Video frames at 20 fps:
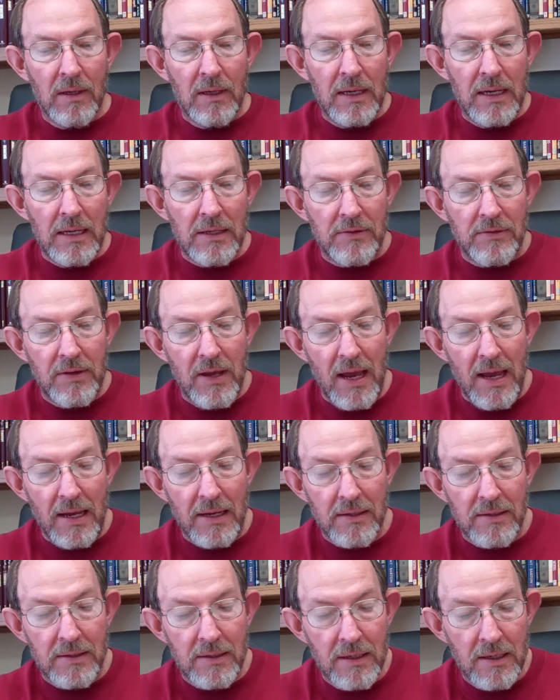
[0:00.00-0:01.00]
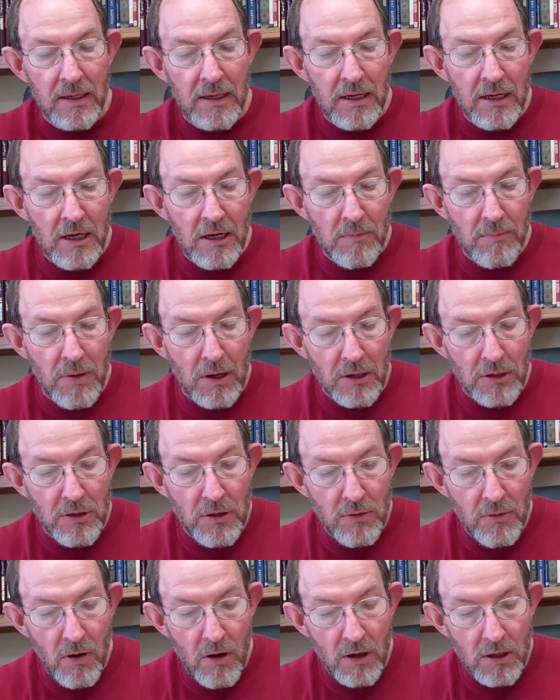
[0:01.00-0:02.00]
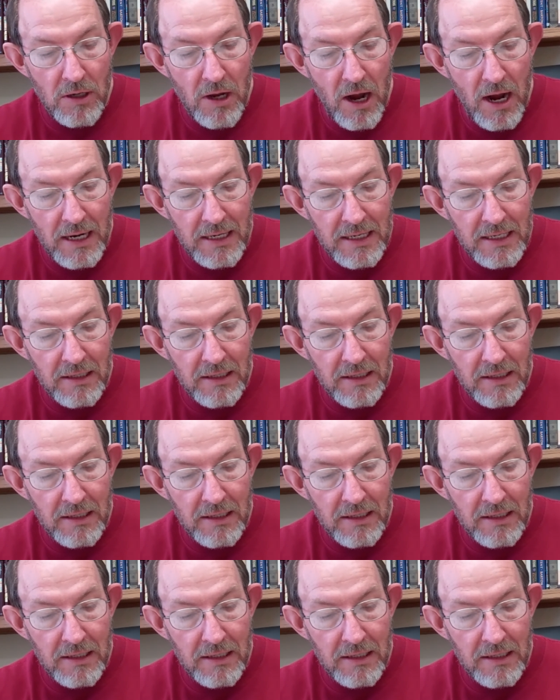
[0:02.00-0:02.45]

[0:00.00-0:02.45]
it says, "But you are not